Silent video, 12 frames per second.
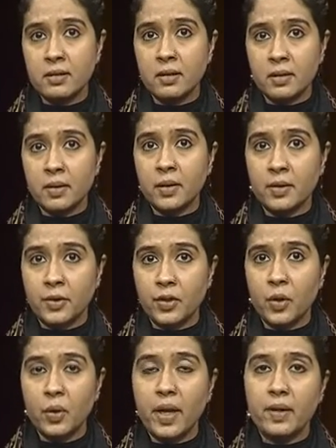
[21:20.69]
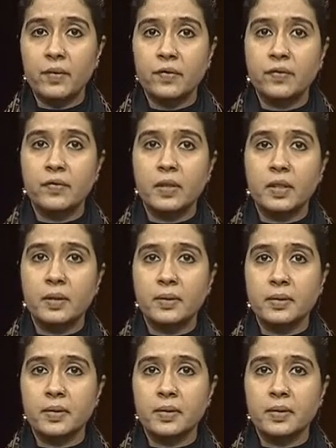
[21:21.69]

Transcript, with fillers: uh, uh, you know, kind of uh,